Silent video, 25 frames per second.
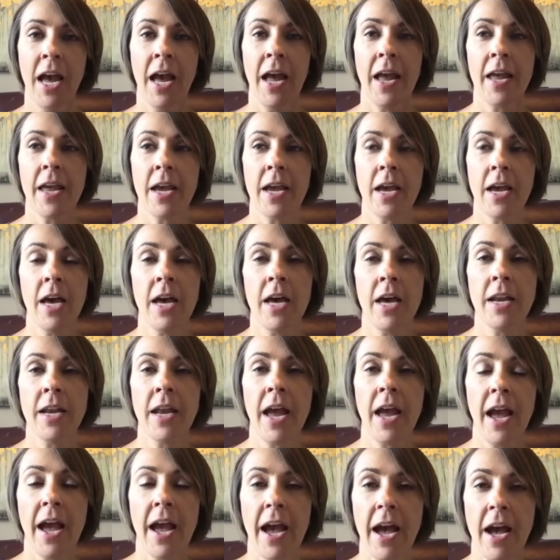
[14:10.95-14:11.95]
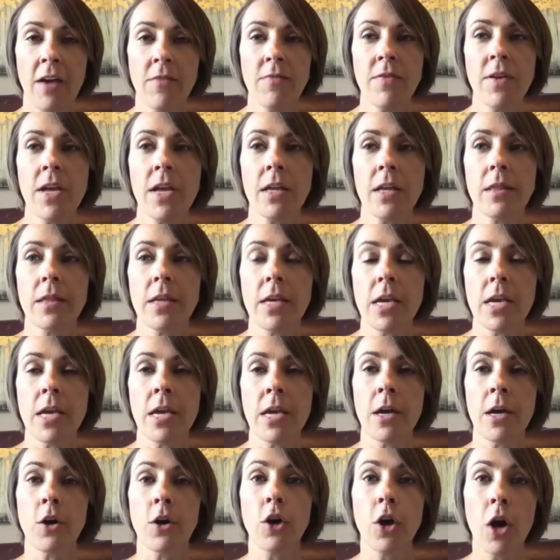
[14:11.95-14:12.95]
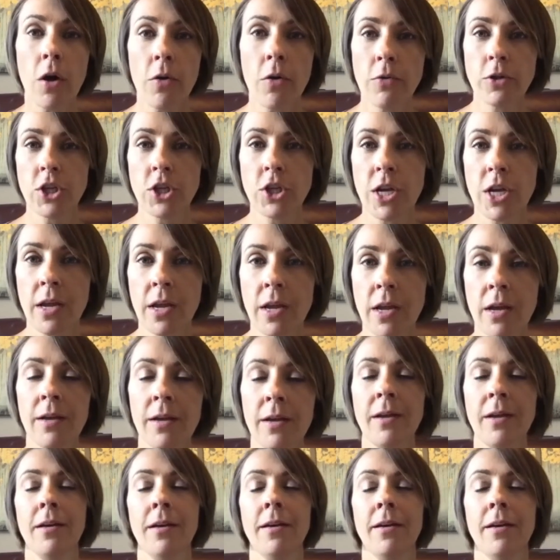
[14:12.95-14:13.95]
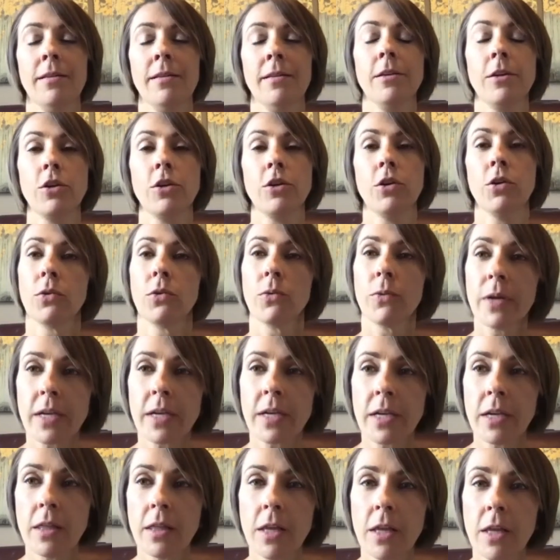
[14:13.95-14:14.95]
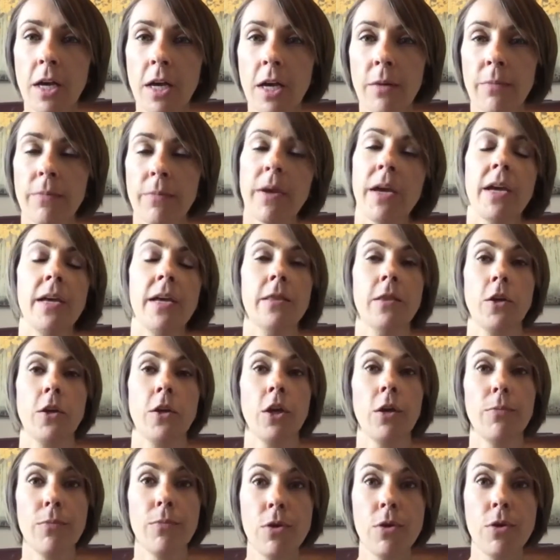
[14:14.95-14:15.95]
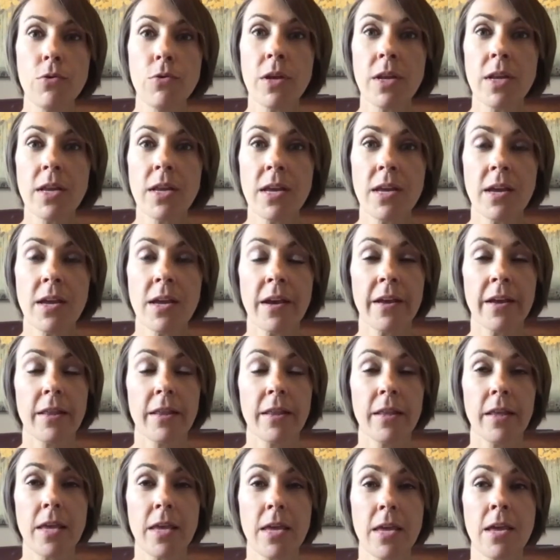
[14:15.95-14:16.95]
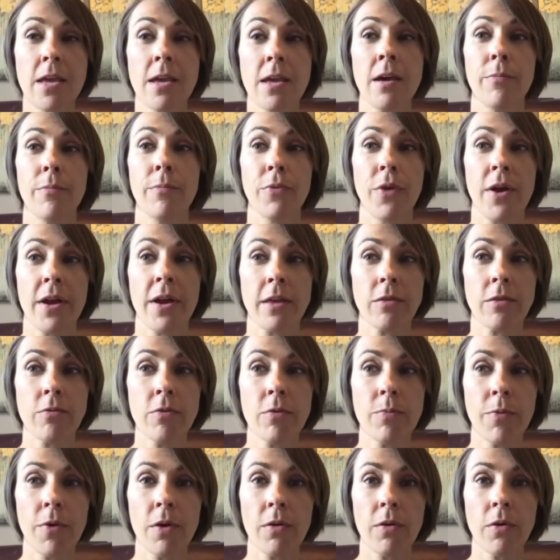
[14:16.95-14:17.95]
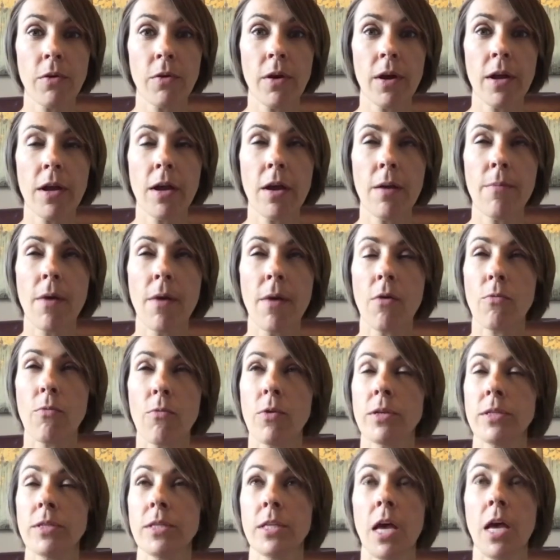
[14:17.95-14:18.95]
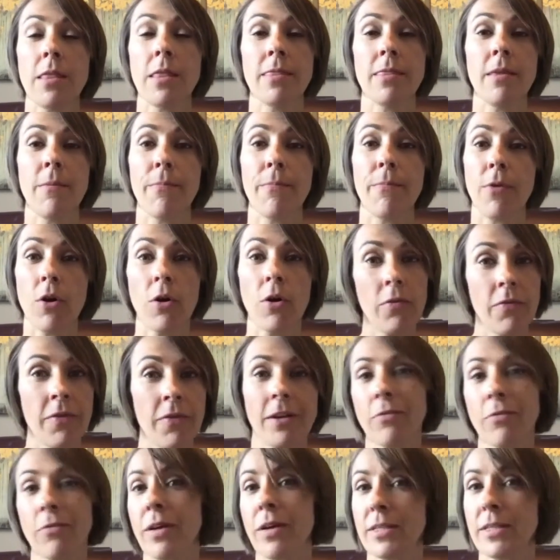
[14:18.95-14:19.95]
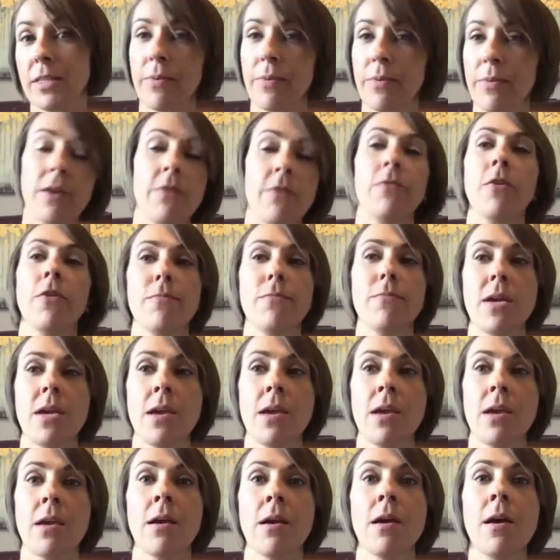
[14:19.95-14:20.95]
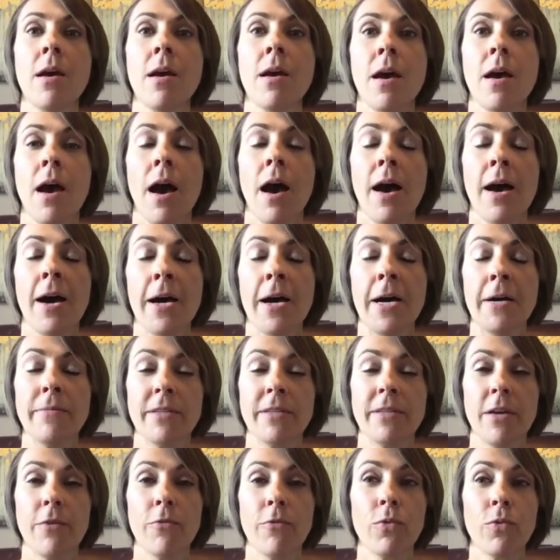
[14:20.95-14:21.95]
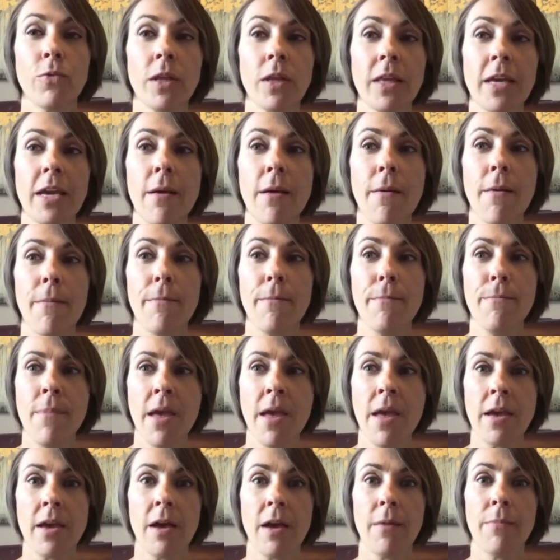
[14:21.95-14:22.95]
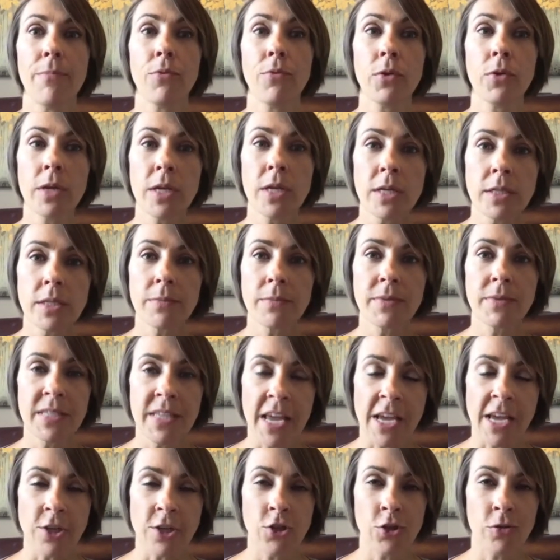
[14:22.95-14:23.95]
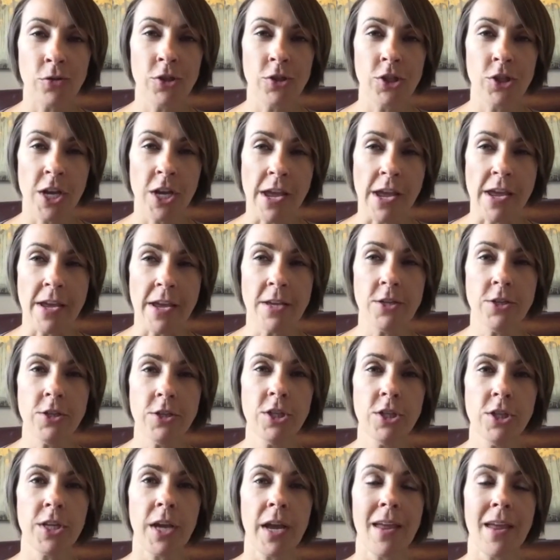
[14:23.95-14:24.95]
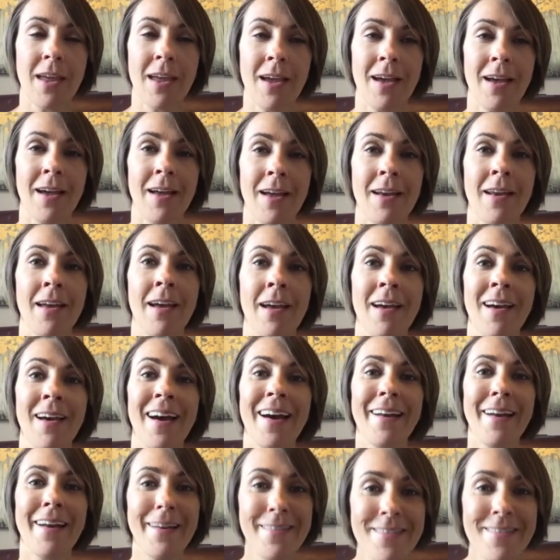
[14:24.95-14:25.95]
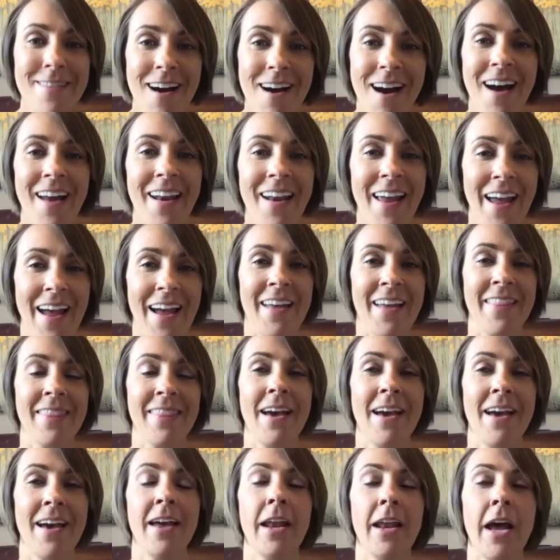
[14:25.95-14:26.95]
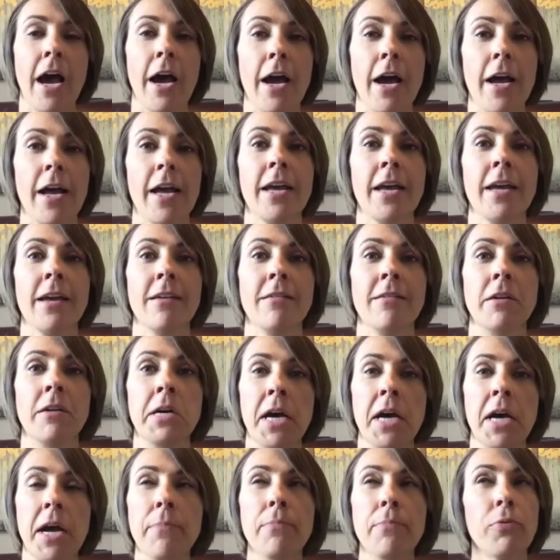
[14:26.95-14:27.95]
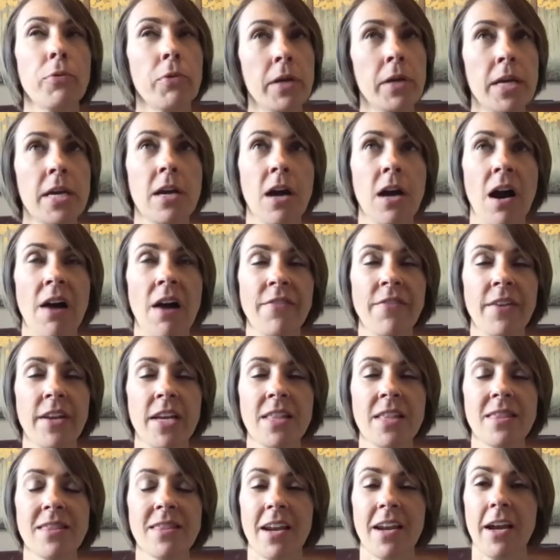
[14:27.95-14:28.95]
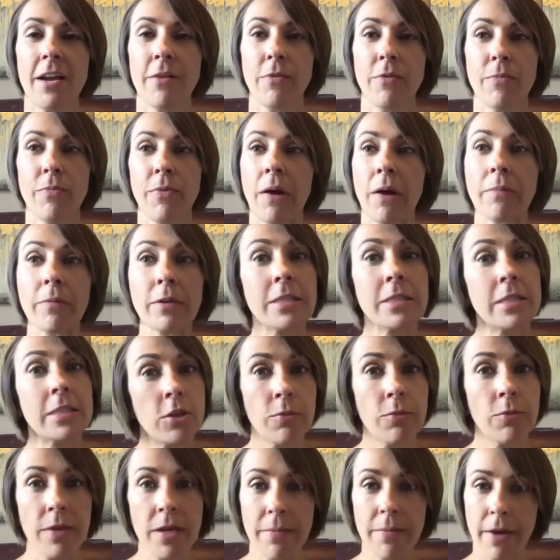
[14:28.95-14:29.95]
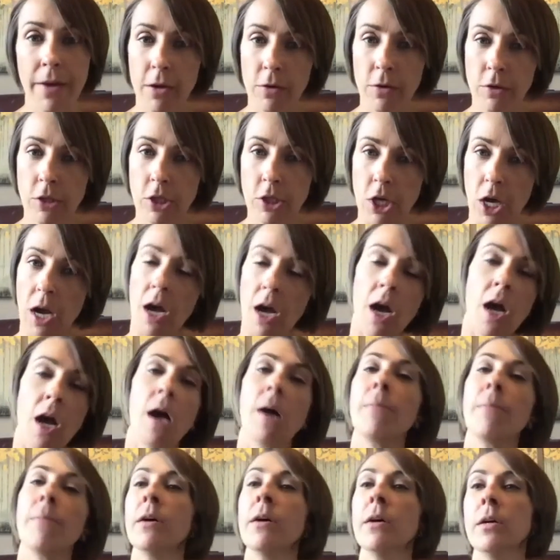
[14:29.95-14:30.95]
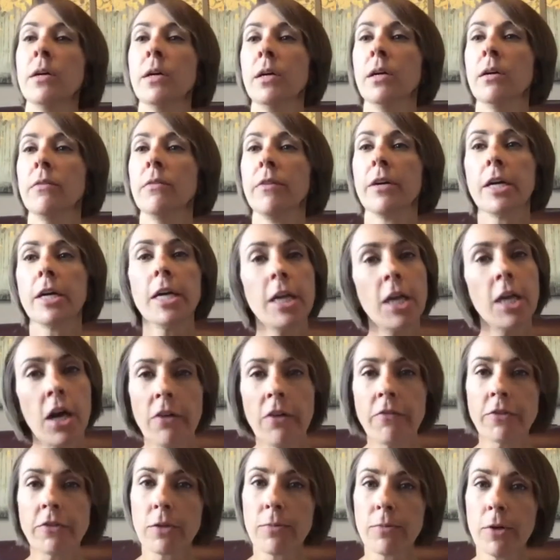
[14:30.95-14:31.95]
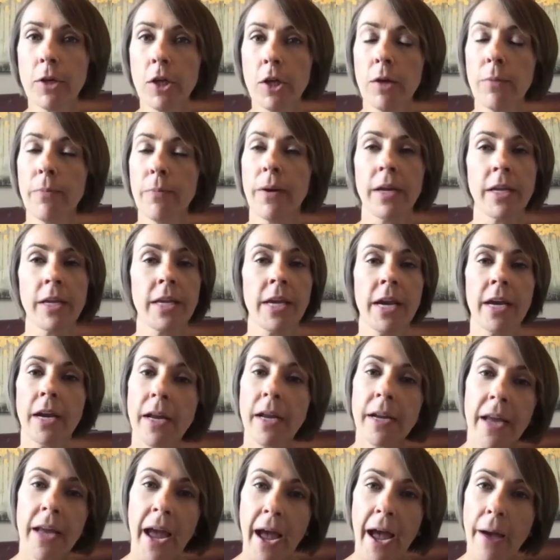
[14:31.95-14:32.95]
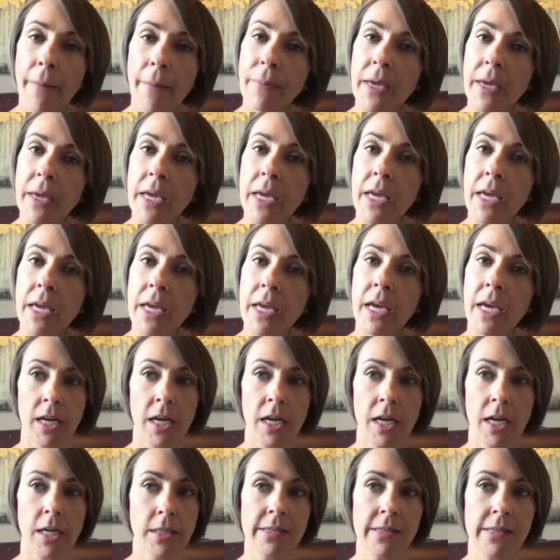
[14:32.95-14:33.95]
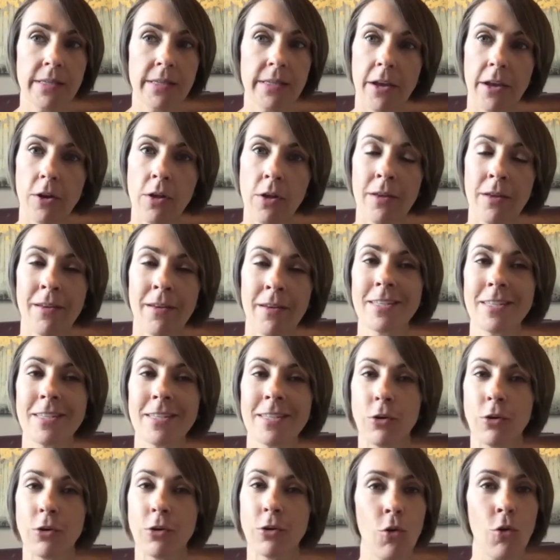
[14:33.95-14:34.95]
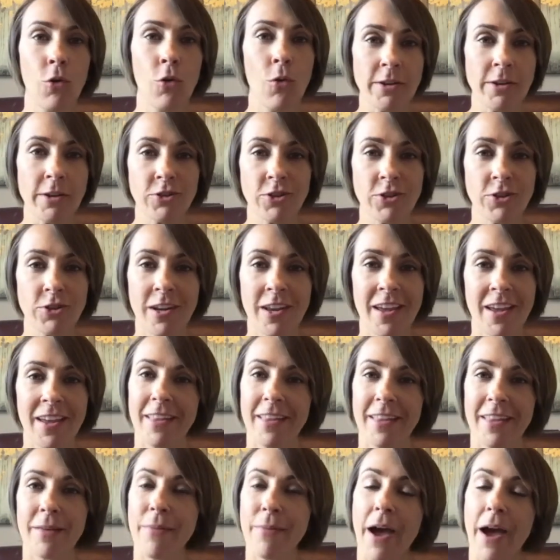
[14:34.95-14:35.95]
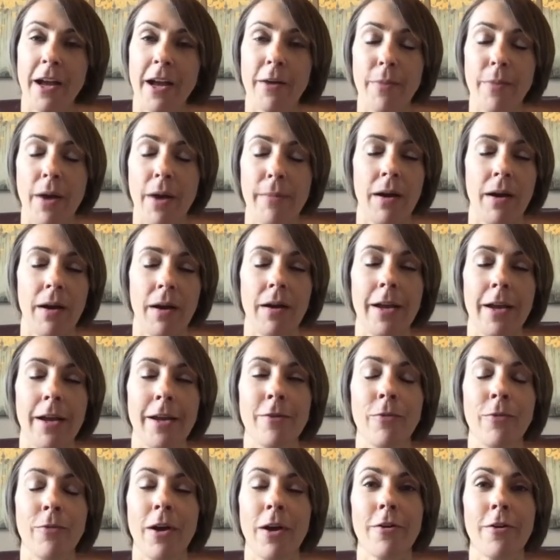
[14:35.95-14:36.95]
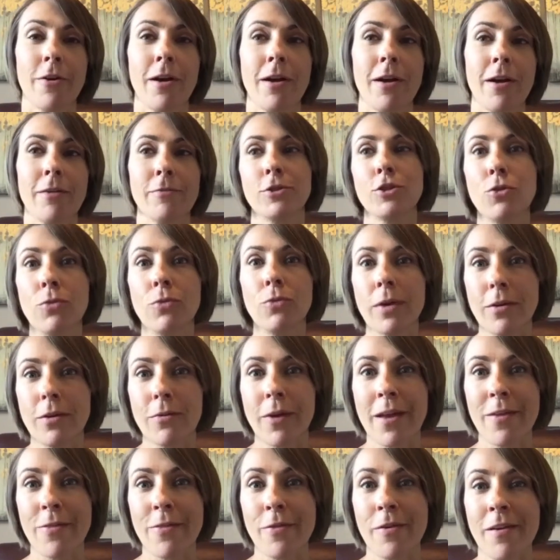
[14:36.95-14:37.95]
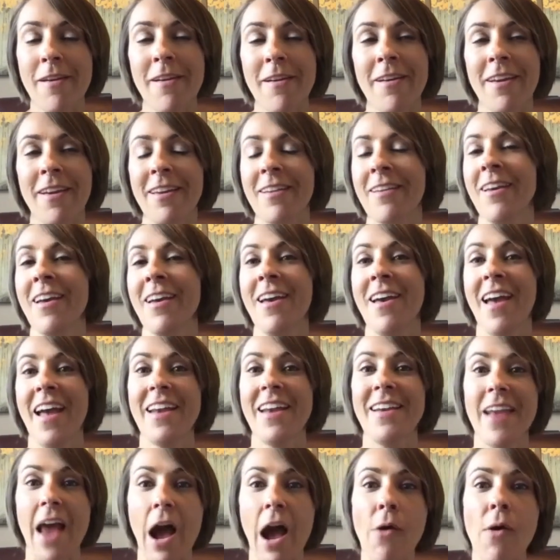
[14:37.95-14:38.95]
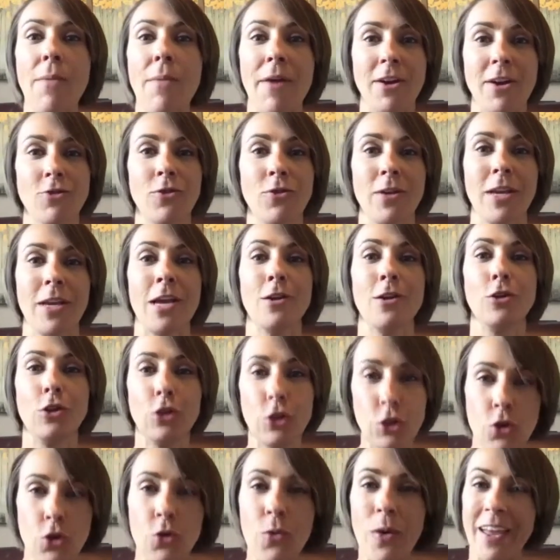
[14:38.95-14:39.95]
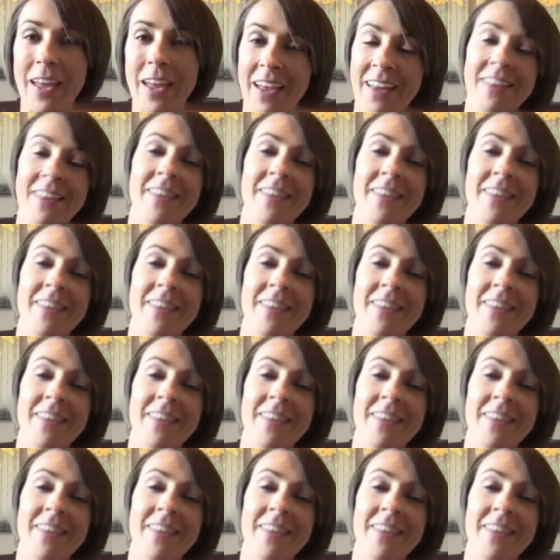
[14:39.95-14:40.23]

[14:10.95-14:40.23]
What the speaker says: And having the coaching, the curriculum, and the community and the breakthrough program was the perfect recipe for me to really make a pretty substantial change. And had I not had that, I'm pretty confident that I would probably still be in my old job, very comfortable, but yet unhappy and unsettled, still questioning in the back of my mind whether I was doing the right thing. And now I'm actually doing it,